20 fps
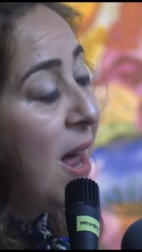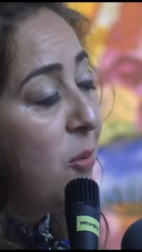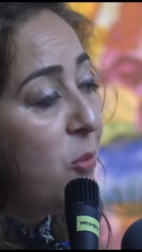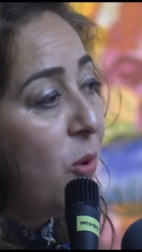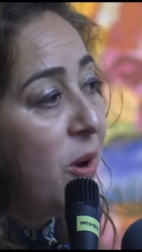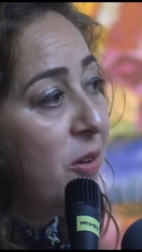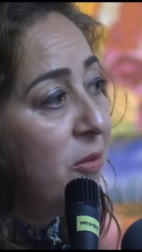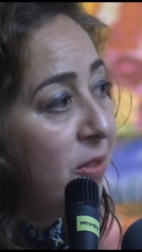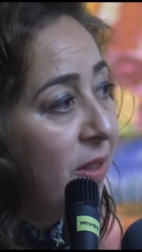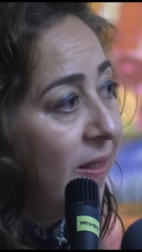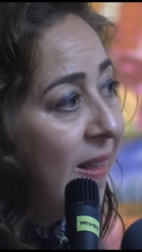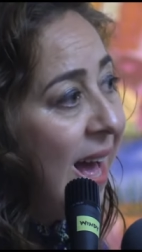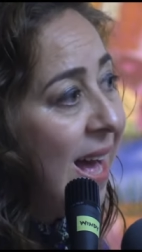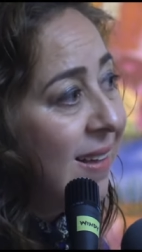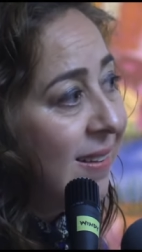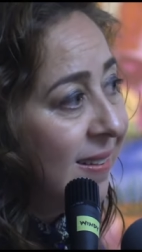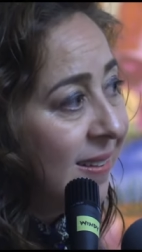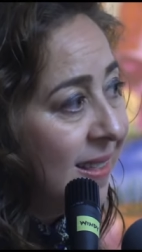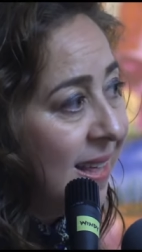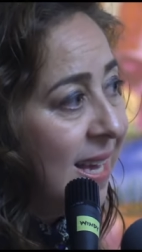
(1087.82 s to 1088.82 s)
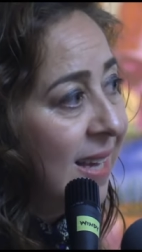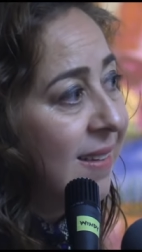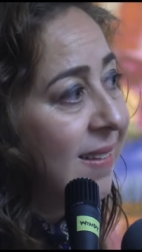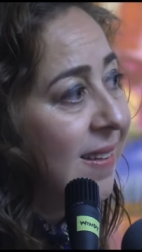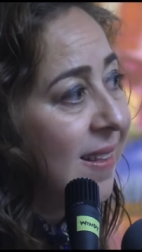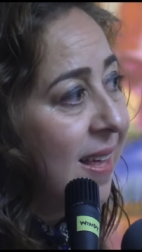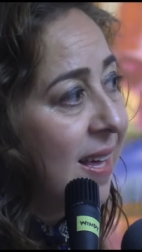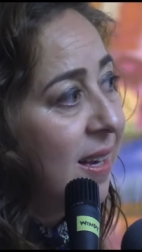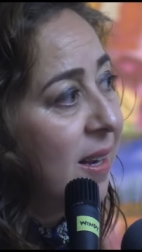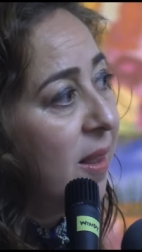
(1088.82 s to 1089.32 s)
one of the last things
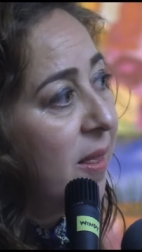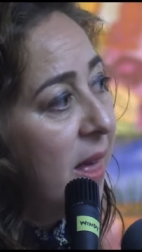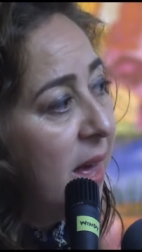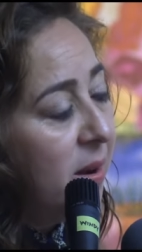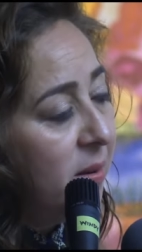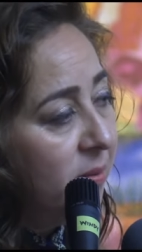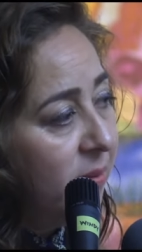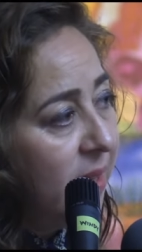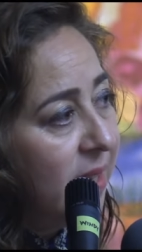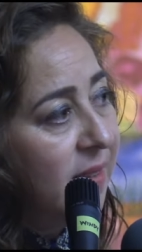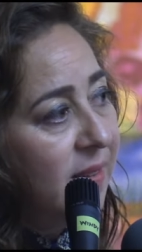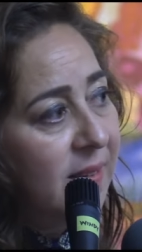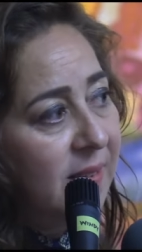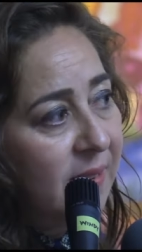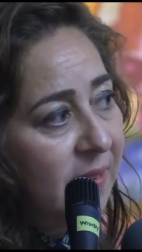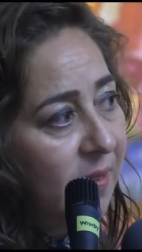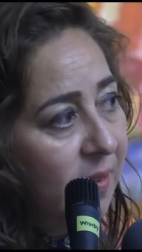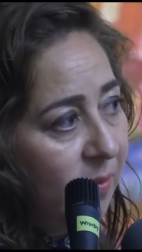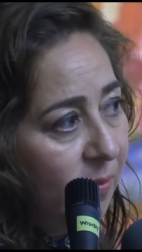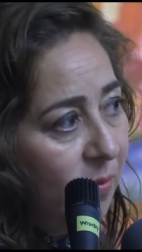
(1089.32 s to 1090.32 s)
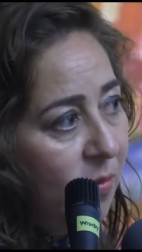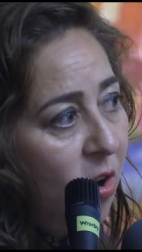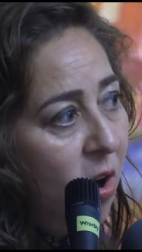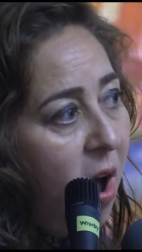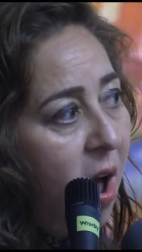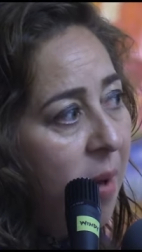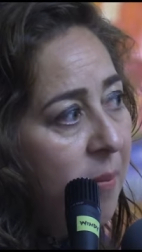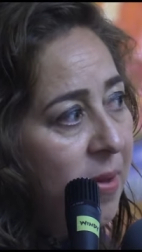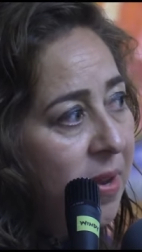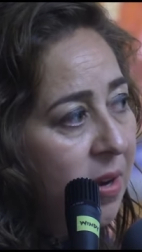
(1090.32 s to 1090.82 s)
that is
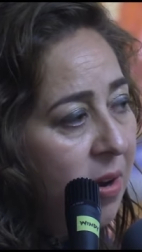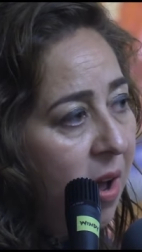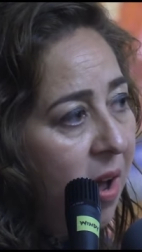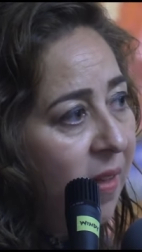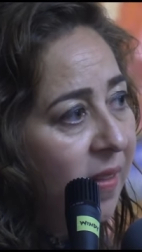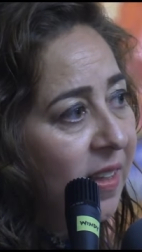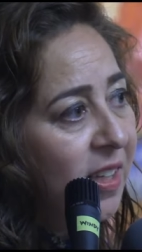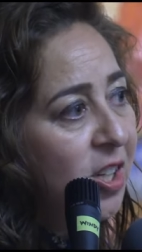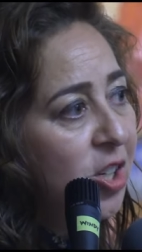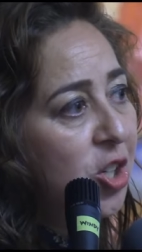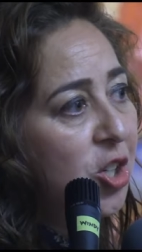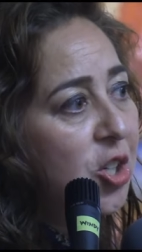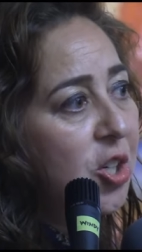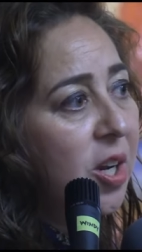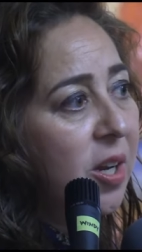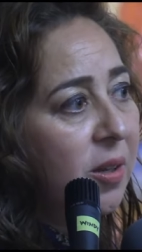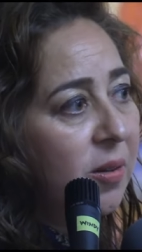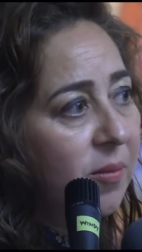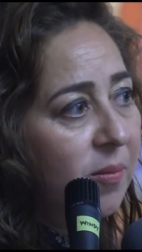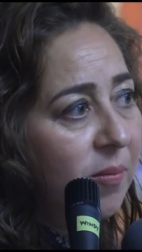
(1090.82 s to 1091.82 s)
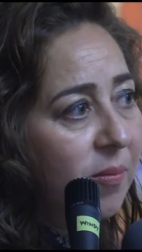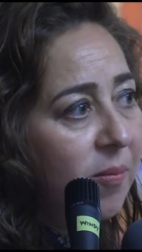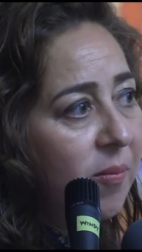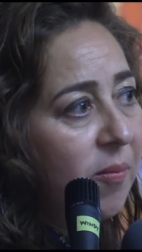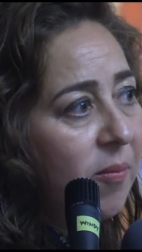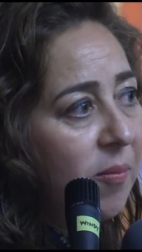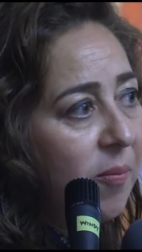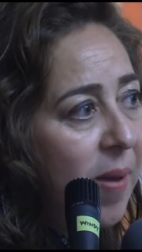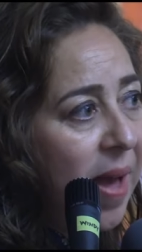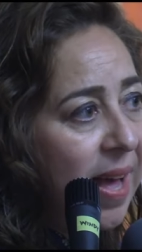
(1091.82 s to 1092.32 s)
common knowledge and
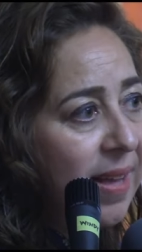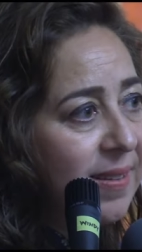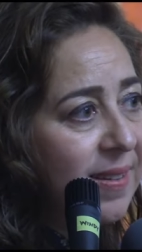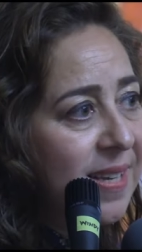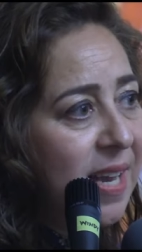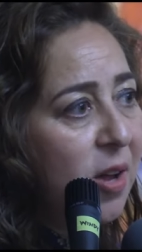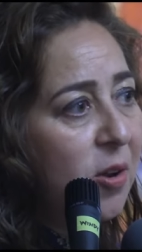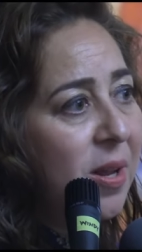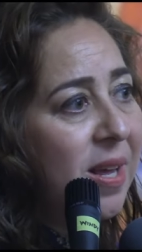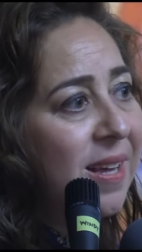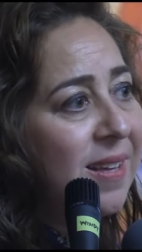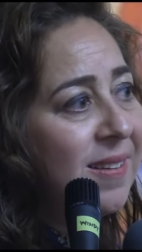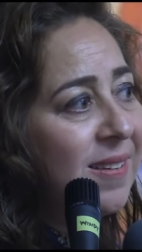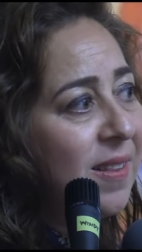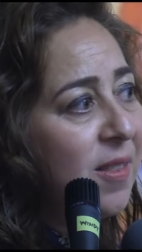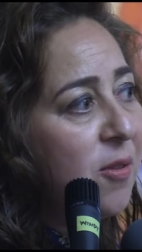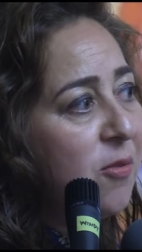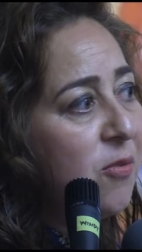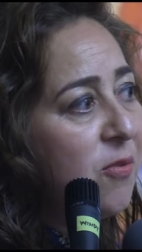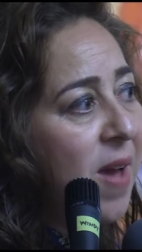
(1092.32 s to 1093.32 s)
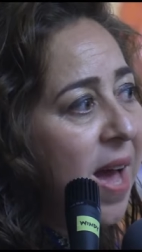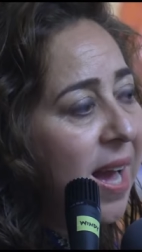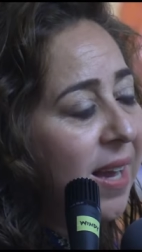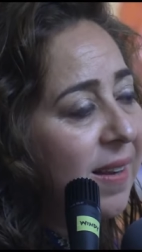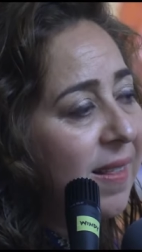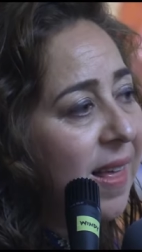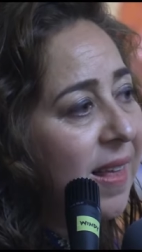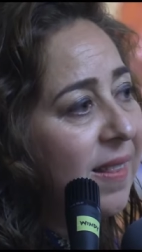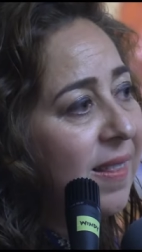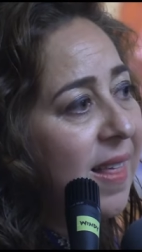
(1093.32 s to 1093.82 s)
passed down is the
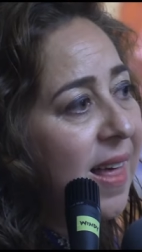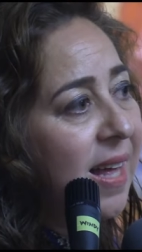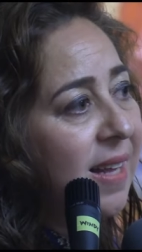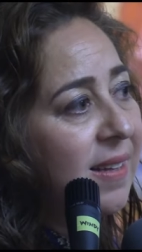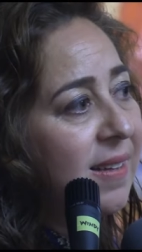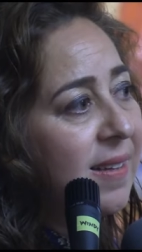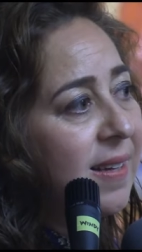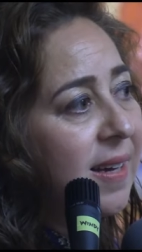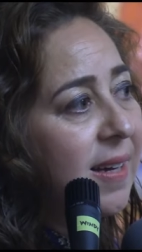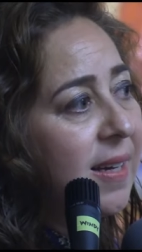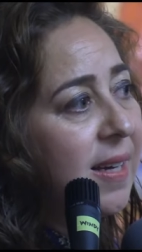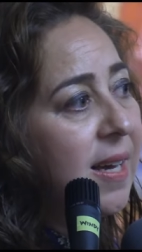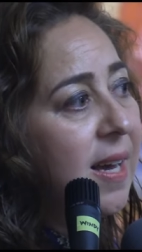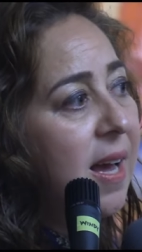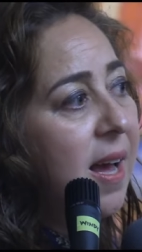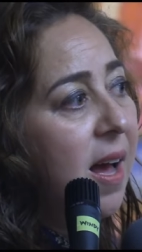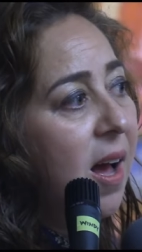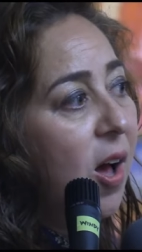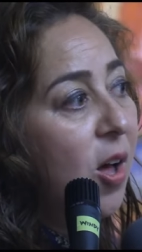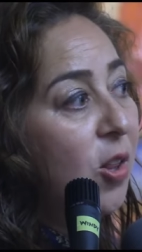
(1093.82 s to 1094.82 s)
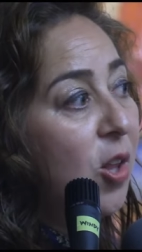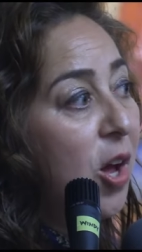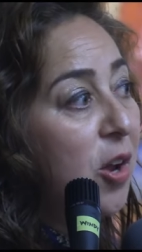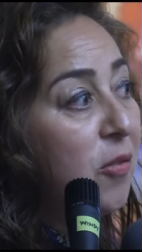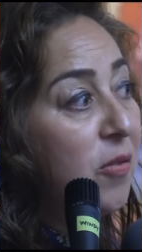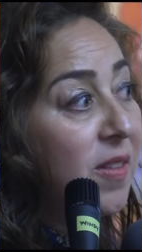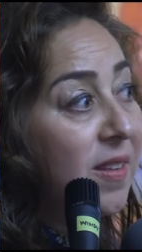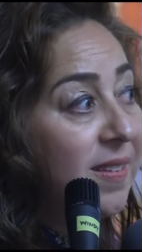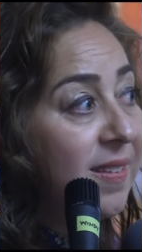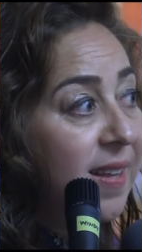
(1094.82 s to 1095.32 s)
fact that a lot
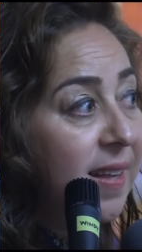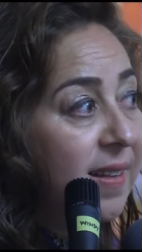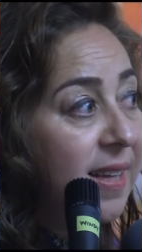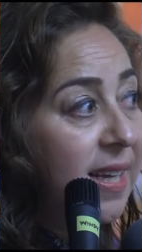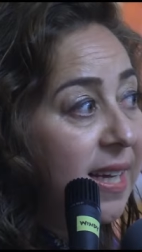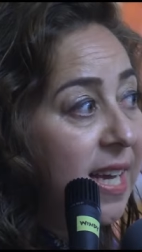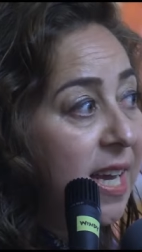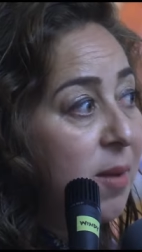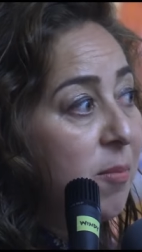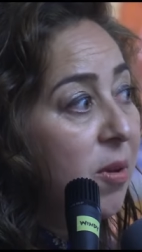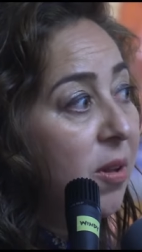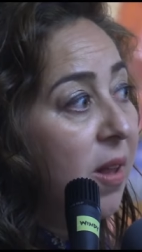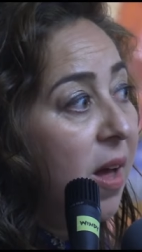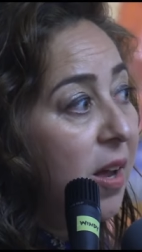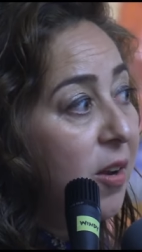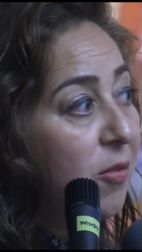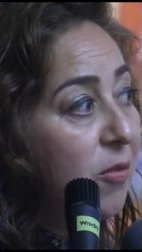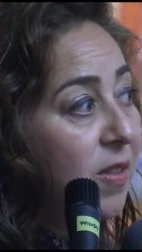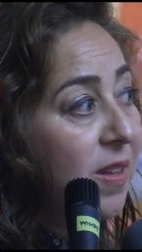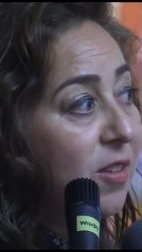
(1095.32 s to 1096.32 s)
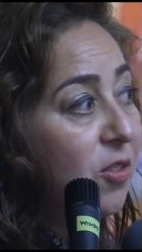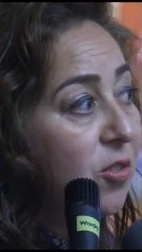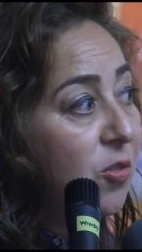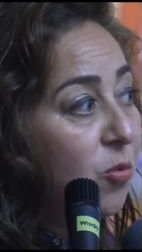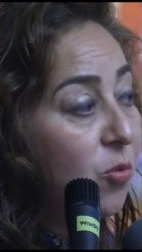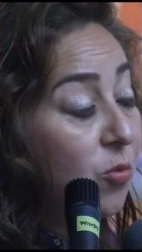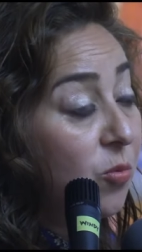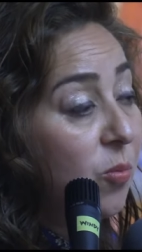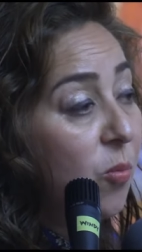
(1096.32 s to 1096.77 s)
of the tzaddikim, a lot of these